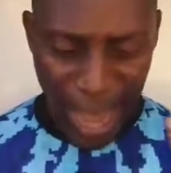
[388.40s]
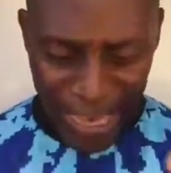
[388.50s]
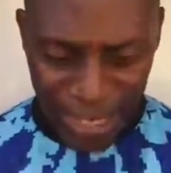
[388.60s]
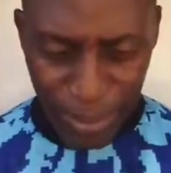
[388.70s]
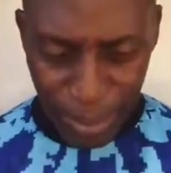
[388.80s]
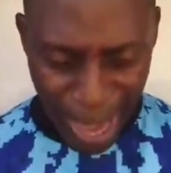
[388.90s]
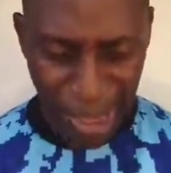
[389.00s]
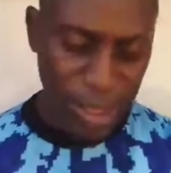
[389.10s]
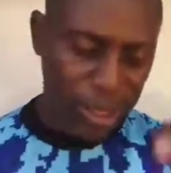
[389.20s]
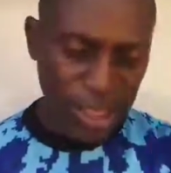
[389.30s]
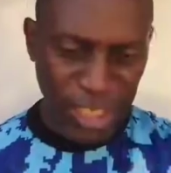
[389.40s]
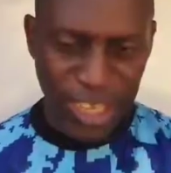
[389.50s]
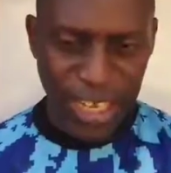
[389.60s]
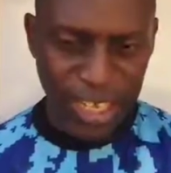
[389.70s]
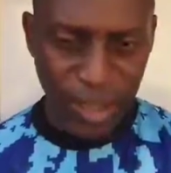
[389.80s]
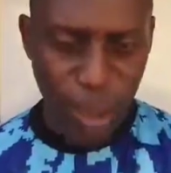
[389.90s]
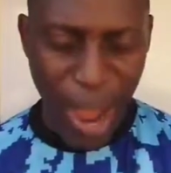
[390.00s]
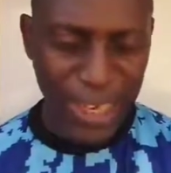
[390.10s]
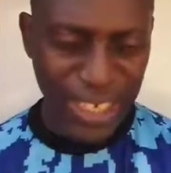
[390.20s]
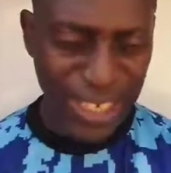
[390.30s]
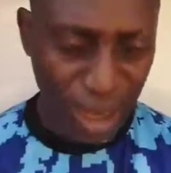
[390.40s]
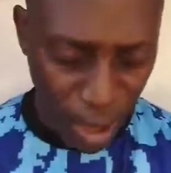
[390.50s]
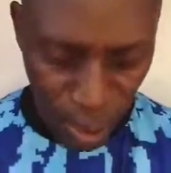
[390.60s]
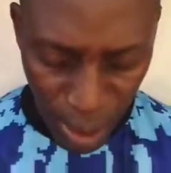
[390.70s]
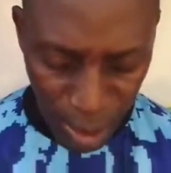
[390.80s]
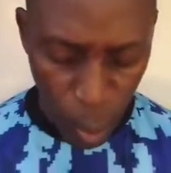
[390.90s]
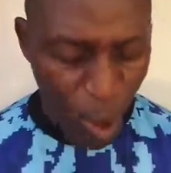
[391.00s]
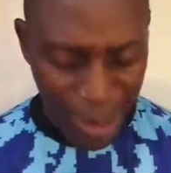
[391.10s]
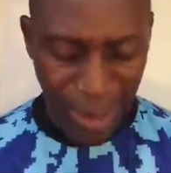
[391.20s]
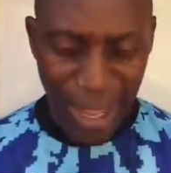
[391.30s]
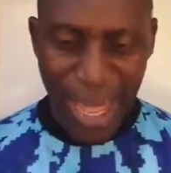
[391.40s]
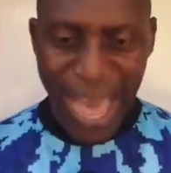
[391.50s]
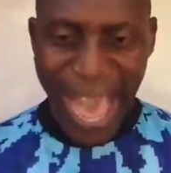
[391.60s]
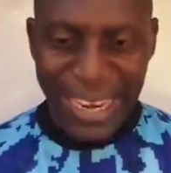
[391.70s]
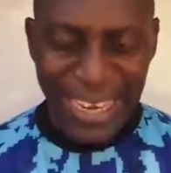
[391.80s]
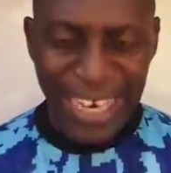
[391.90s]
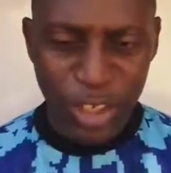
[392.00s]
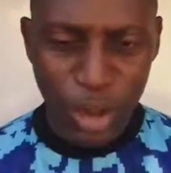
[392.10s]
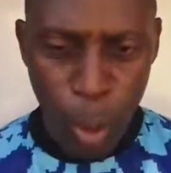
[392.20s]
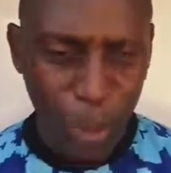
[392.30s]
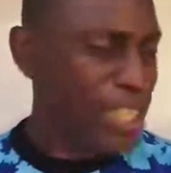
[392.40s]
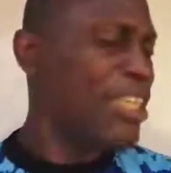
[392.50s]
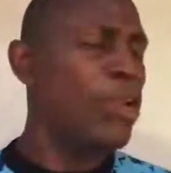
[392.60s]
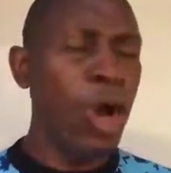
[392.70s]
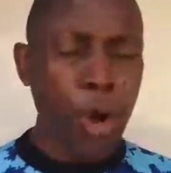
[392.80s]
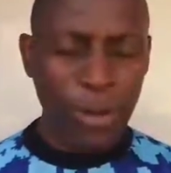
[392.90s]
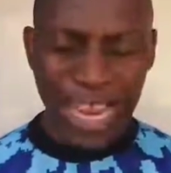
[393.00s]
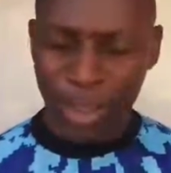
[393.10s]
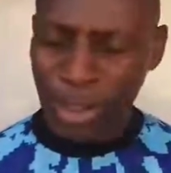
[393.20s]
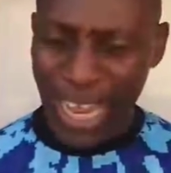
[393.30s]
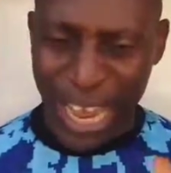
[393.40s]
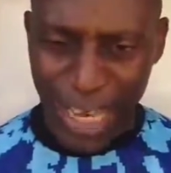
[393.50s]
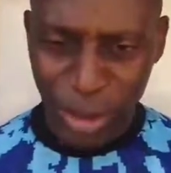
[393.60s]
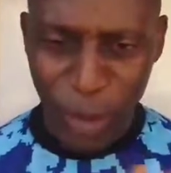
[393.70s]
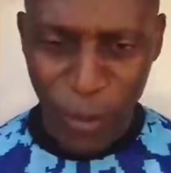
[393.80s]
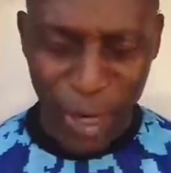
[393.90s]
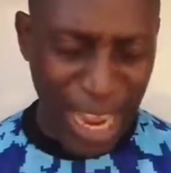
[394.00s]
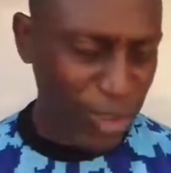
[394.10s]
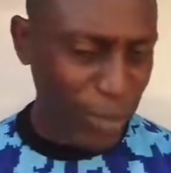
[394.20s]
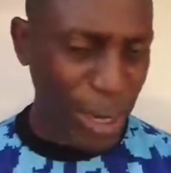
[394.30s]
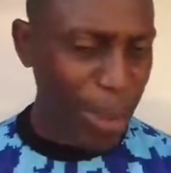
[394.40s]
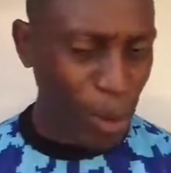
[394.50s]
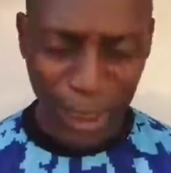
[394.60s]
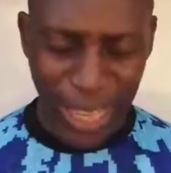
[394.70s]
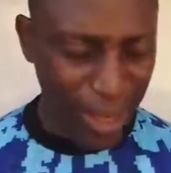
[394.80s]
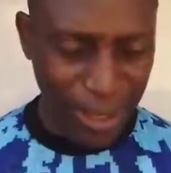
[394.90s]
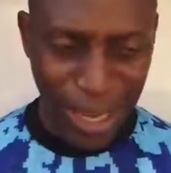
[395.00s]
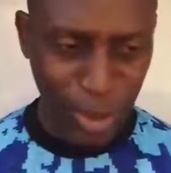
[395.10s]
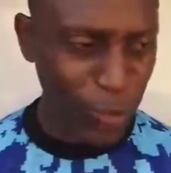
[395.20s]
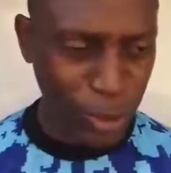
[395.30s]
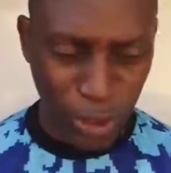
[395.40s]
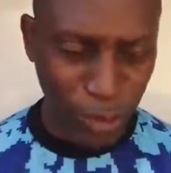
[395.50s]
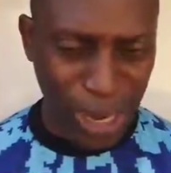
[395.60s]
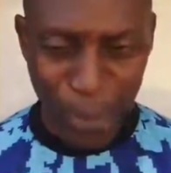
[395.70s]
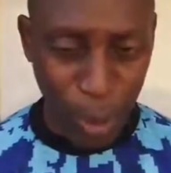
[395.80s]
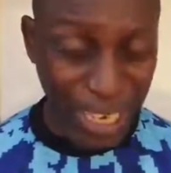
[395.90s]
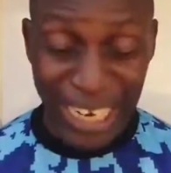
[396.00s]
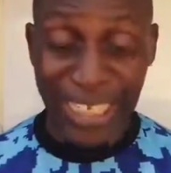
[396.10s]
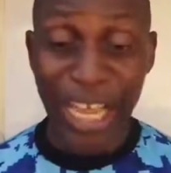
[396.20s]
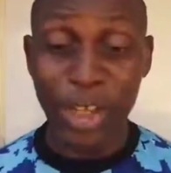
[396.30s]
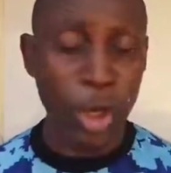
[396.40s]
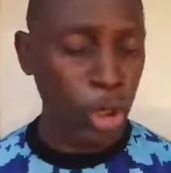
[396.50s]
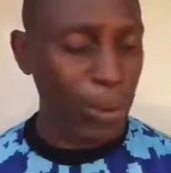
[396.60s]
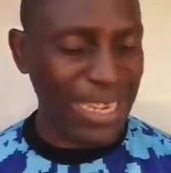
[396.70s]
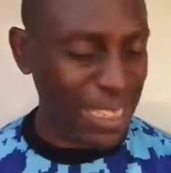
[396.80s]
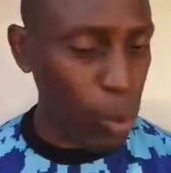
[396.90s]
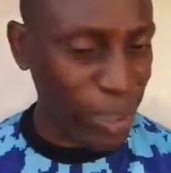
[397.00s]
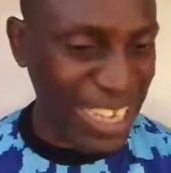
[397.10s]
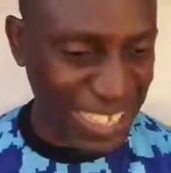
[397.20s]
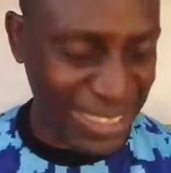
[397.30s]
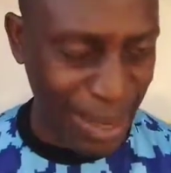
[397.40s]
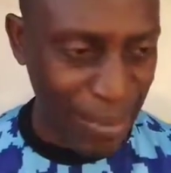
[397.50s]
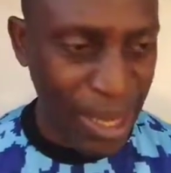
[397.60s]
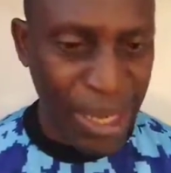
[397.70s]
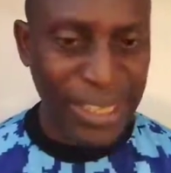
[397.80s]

I said, ma, this is the reason why this is one. Either there is no water. He said, no, I should not forget. I should forget about water. I should just forget about water. That they are using automatic water system.